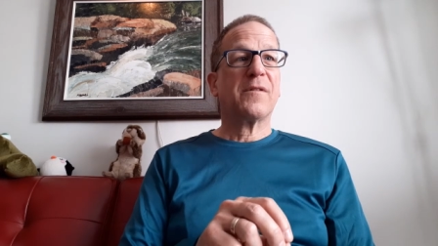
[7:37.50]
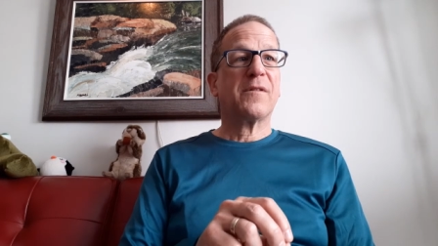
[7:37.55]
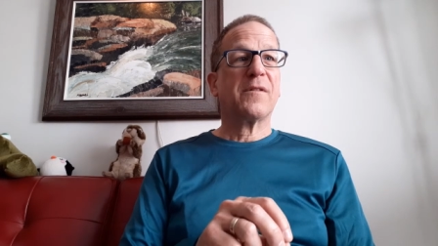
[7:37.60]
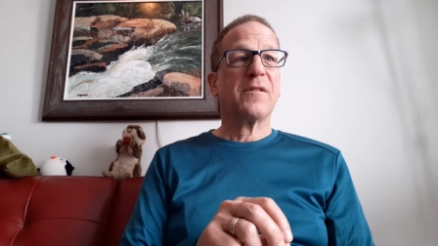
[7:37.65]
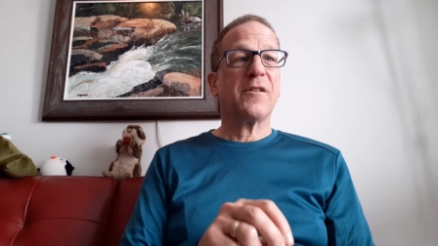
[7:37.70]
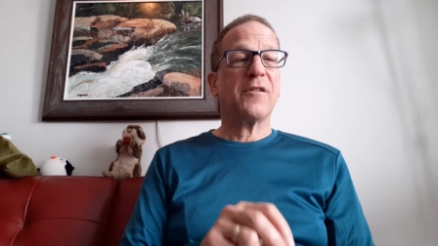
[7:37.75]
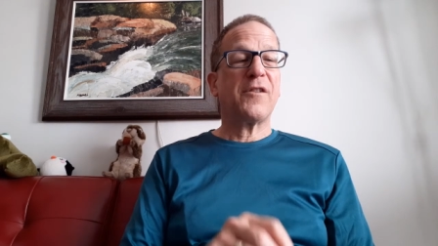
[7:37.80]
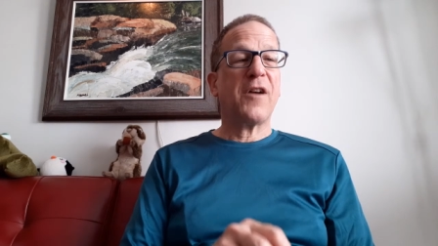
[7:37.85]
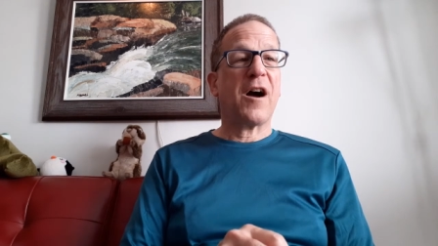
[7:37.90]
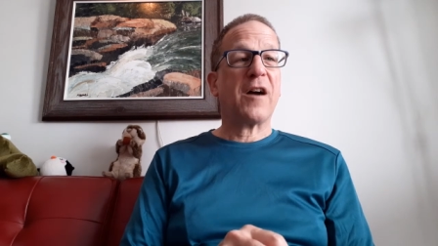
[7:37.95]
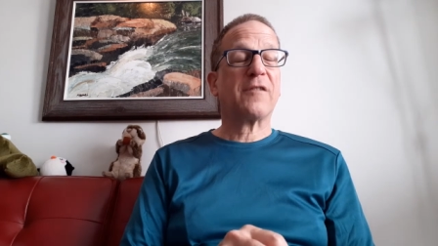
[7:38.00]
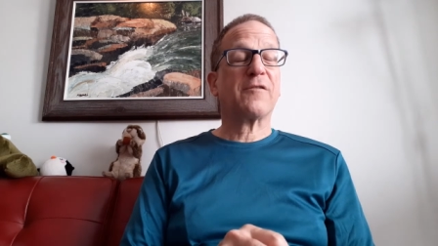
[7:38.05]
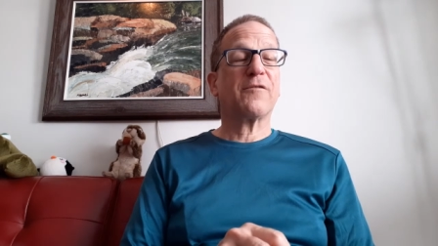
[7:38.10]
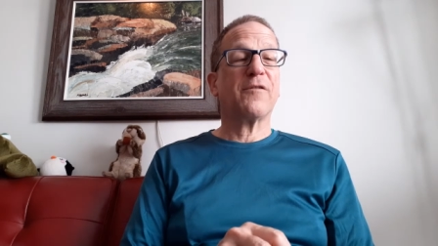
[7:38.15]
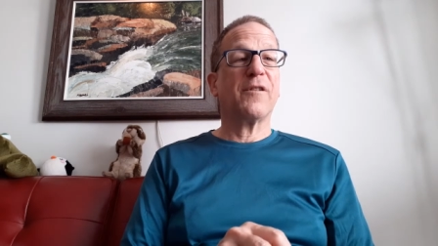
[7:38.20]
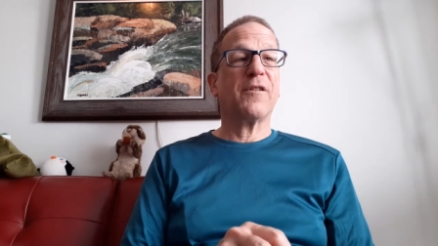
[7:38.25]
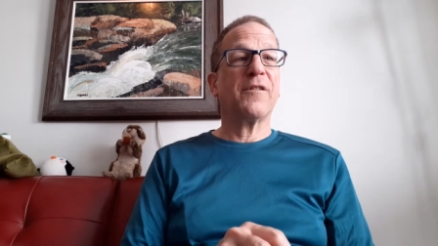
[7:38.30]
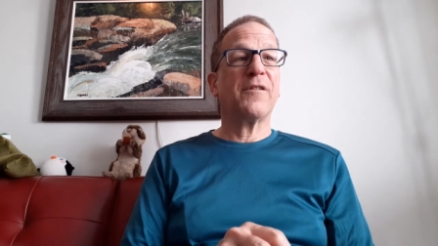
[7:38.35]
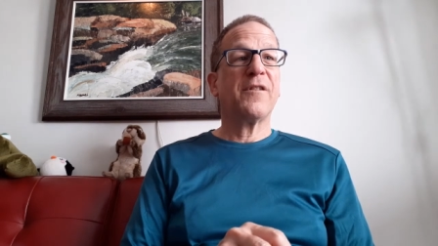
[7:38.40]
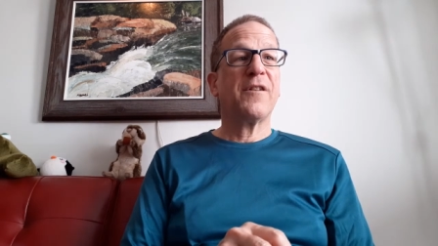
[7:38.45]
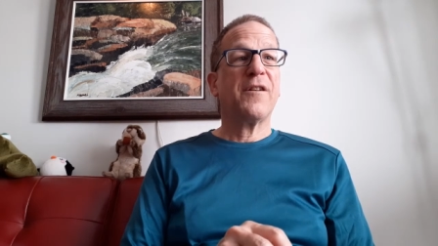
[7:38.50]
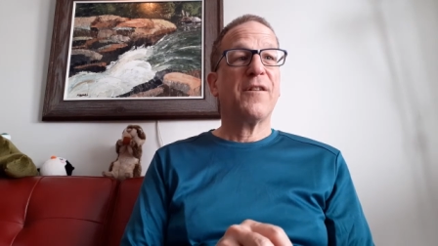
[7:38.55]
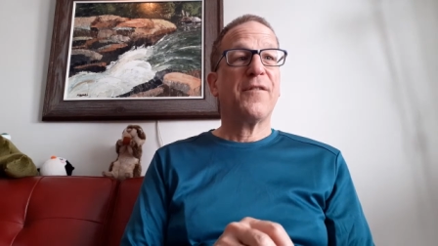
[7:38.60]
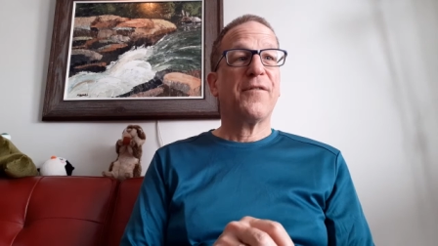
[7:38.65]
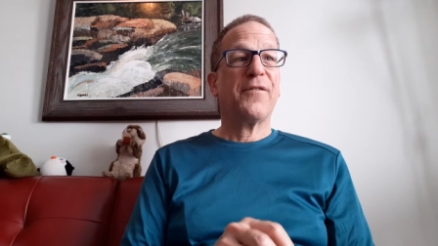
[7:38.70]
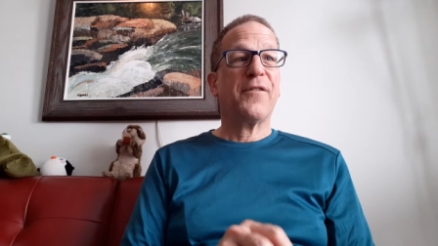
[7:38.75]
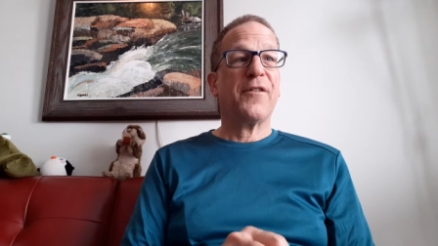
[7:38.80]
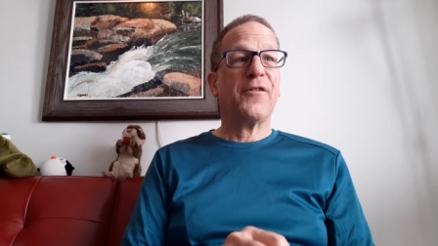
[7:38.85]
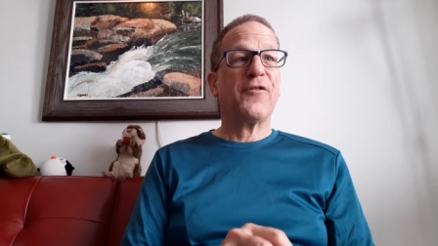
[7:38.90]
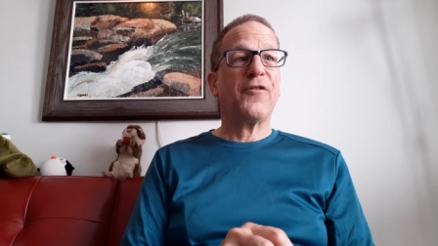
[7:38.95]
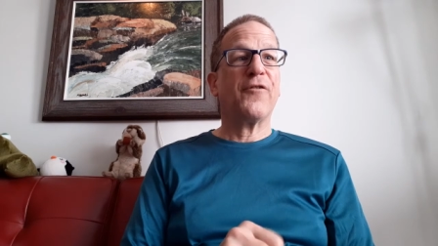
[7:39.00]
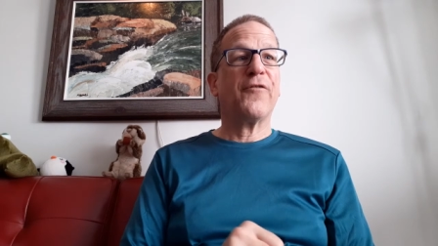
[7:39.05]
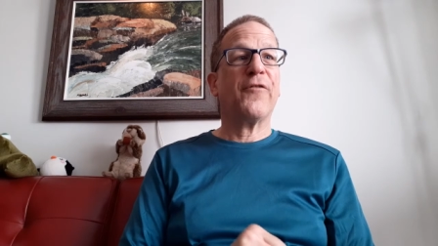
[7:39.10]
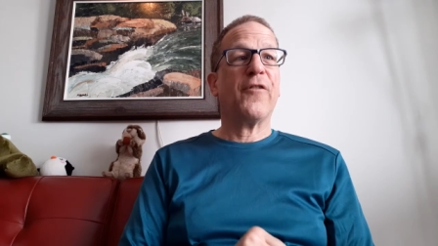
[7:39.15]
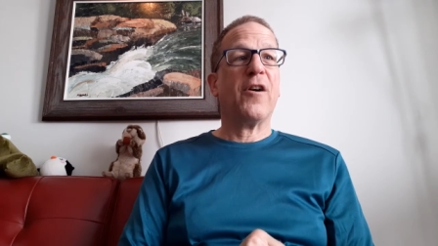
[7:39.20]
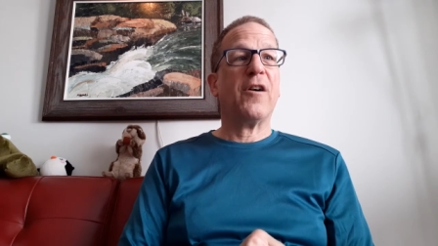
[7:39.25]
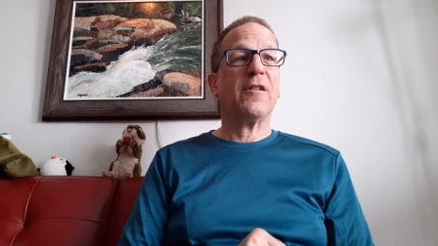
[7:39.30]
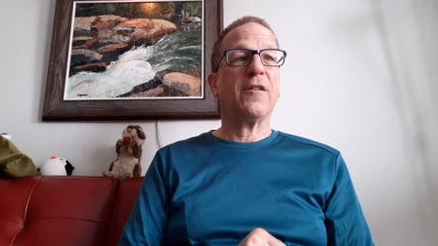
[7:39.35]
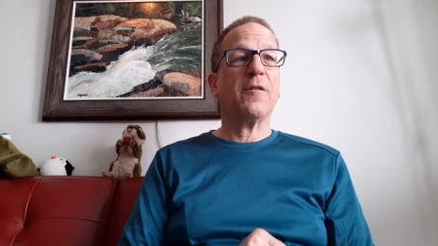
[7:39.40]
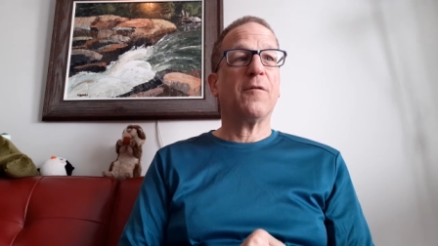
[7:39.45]
the doctrine that you
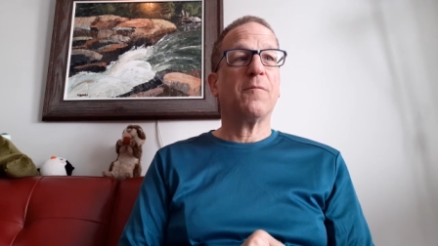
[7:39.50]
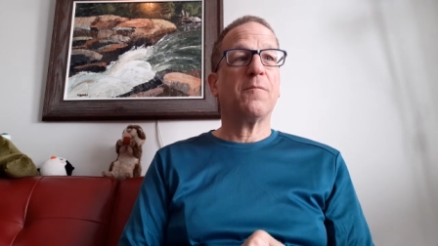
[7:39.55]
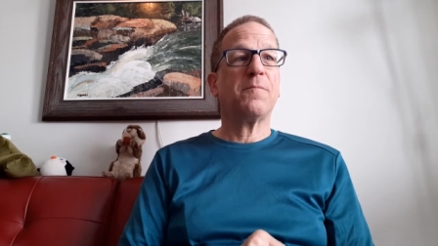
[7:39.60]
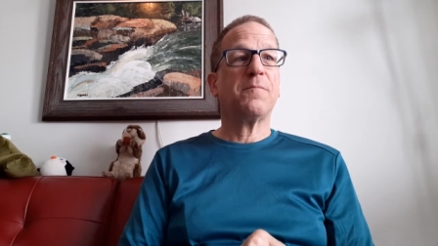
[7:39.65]
follow.